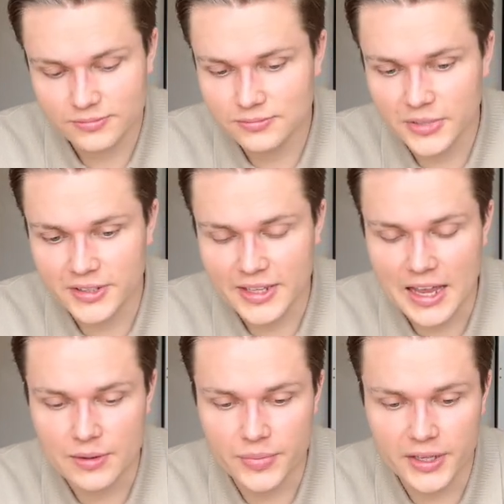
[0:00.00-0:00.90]
it
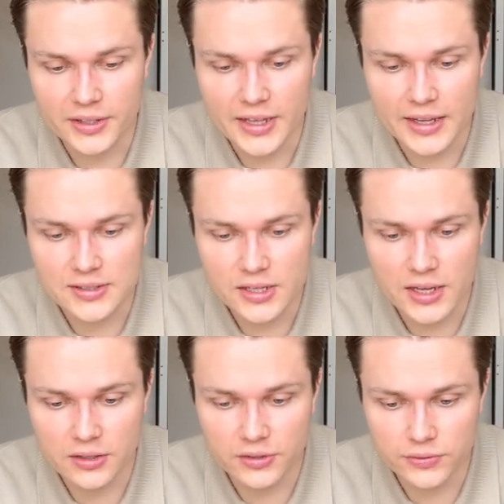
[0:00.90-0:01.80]
can be that
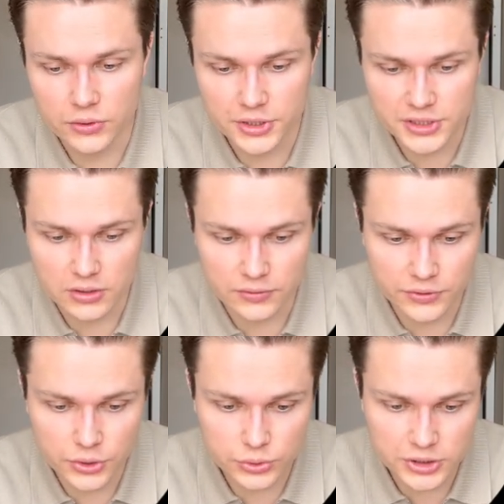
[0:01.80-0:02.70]
healthy food is
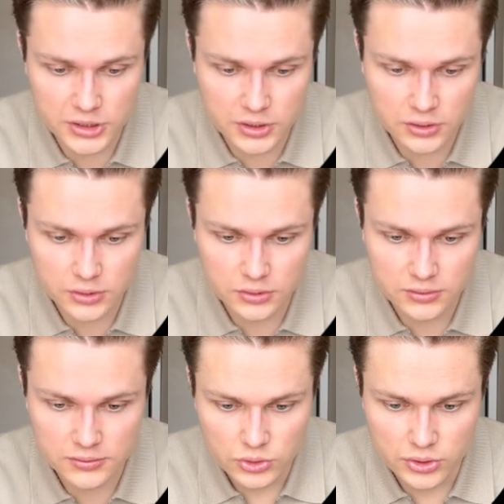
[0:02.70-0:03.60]
confusing,
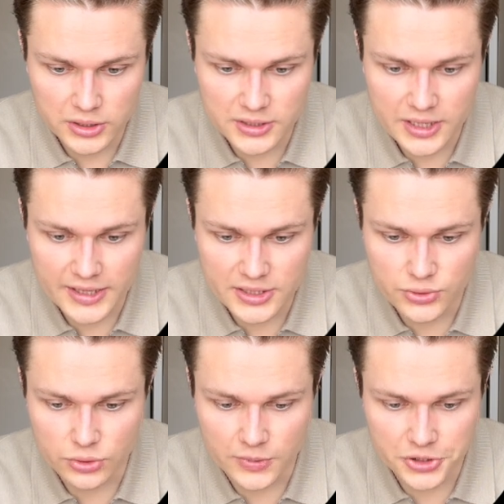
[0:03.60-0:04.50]
cooking takes
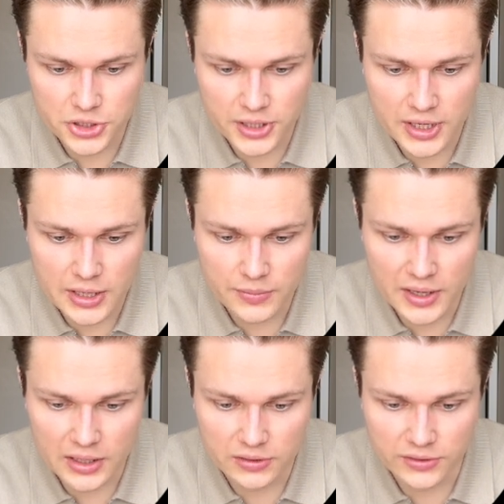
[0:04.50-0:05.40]
too much time,
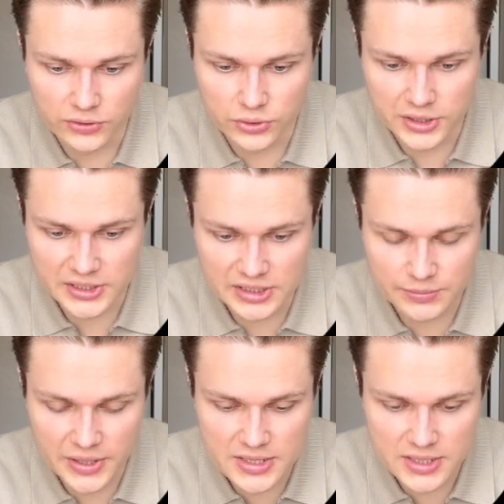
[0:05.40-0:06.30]
healthy food is
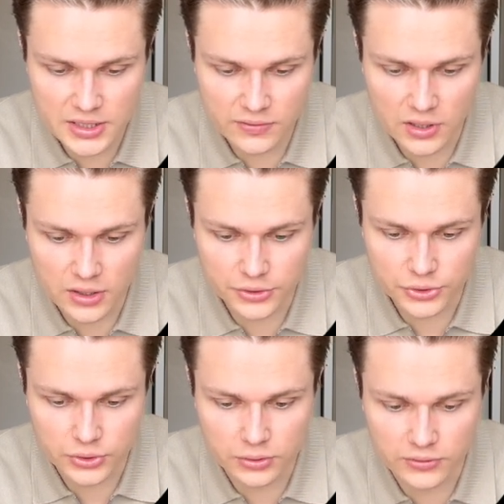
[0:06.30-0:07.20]
expensive, hard to
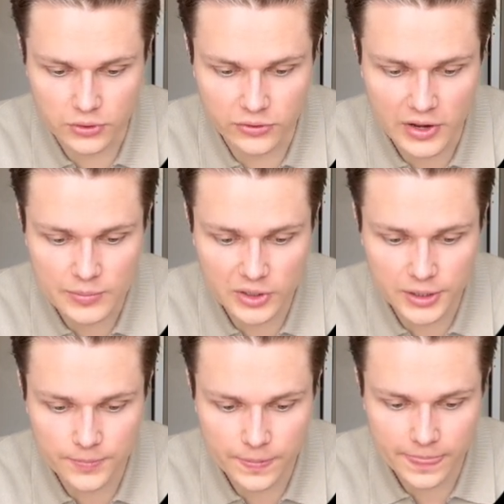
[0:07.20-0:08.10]
cook for
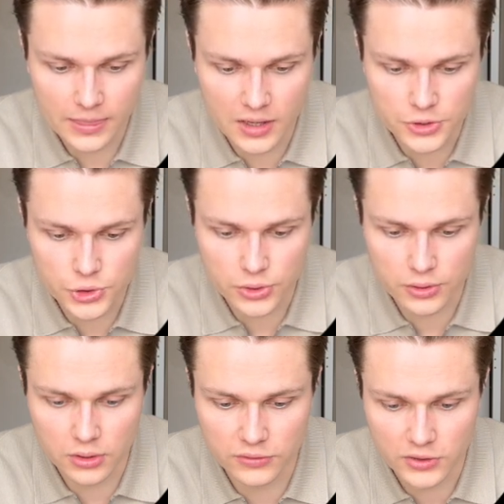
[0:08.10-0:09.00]
family,
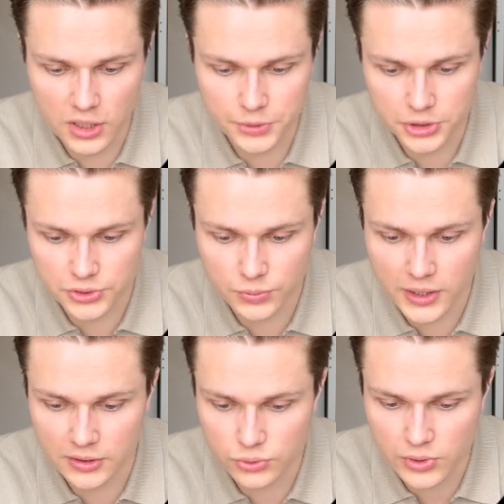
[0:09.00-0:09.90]
unsure of options
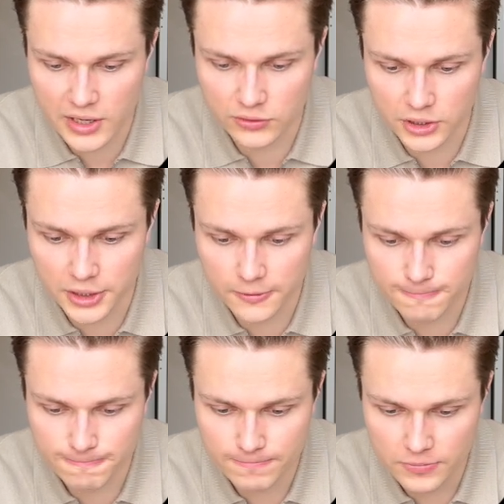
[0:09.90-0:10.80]
while traveling.
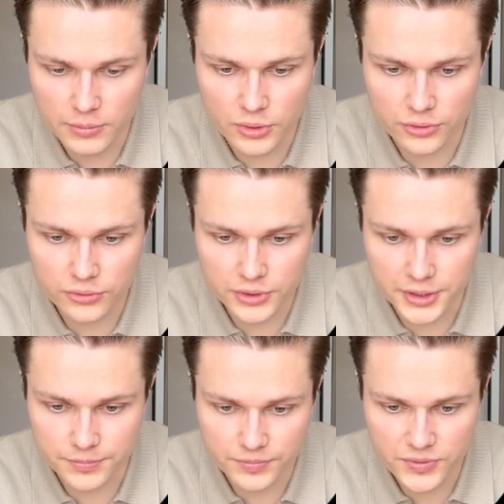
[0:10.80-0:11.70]
Number
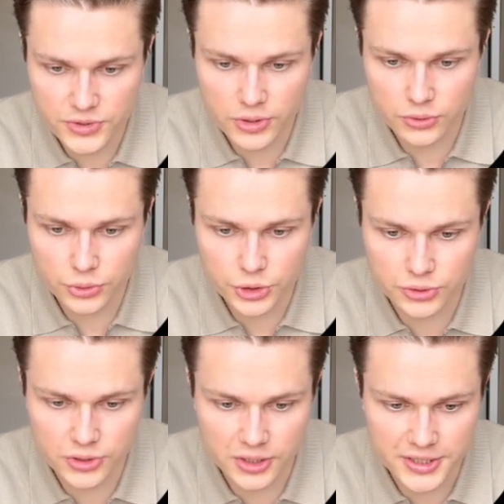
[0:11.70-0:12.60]
3,
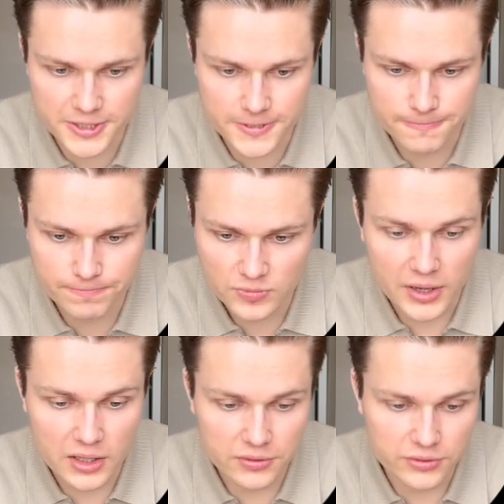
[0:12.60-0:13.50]
solutions list.
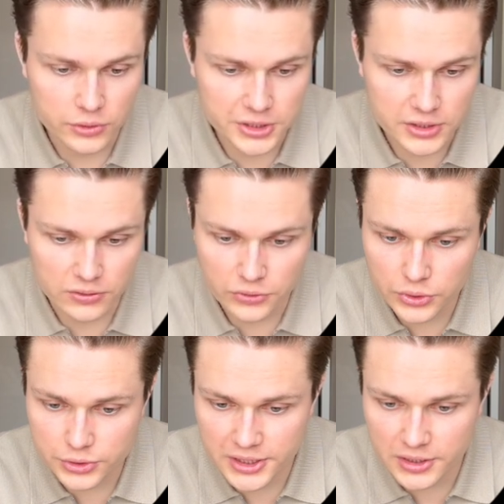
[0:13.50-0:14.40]
Healthy food is
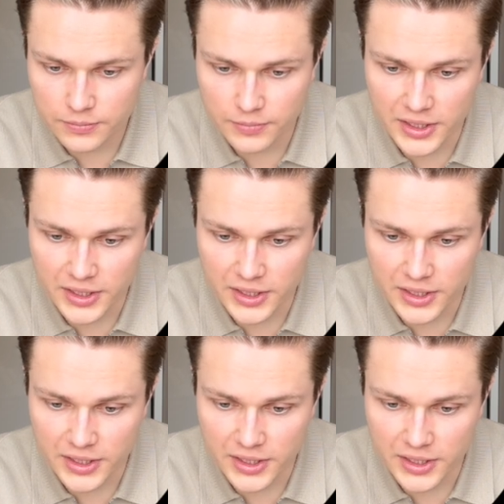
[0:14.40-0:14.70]
confusing,